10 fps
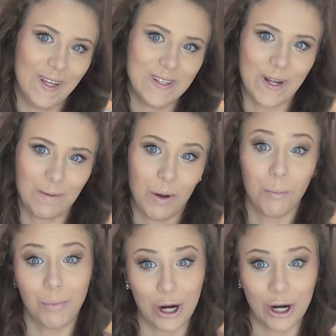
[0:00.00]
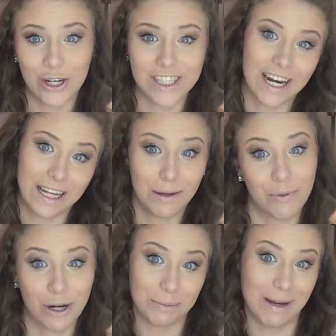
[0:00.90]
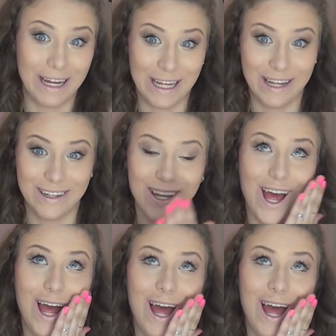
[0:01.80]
He's talking about burns, and I keep burning my hand.